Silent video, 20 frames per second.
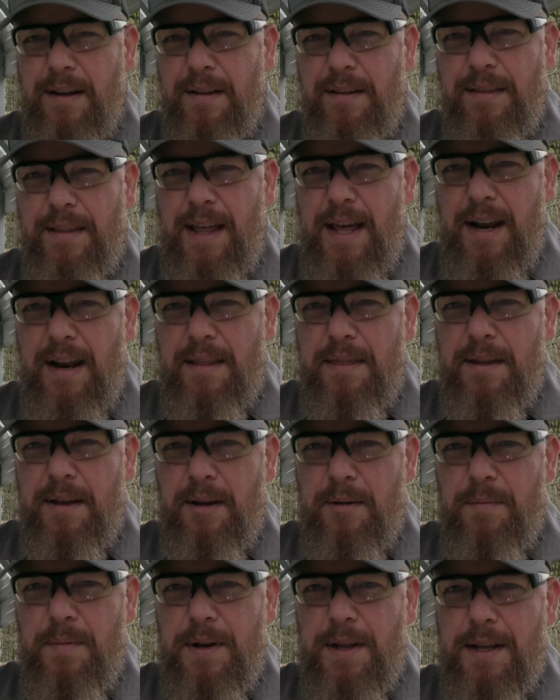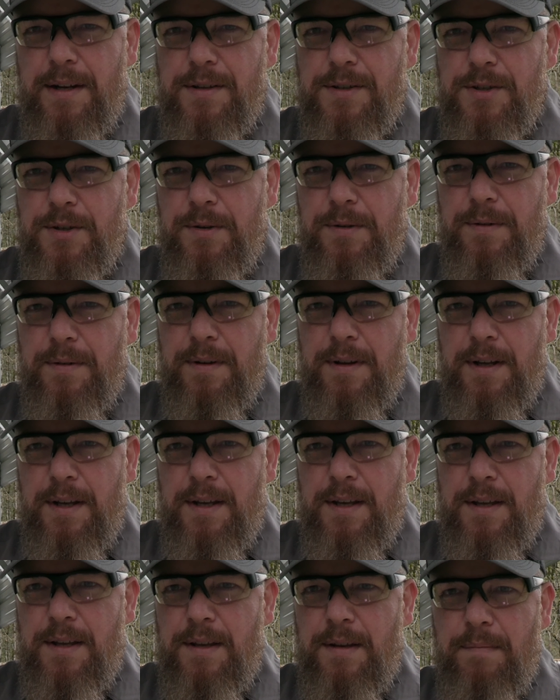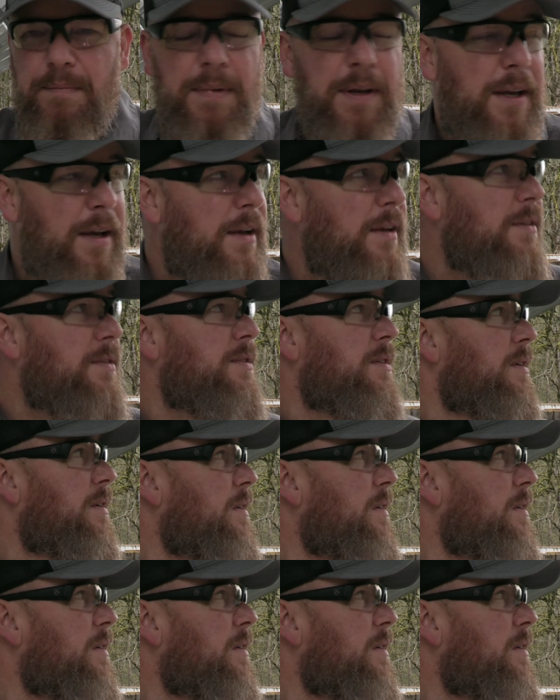other than that, I think I'm going to get to shooting, because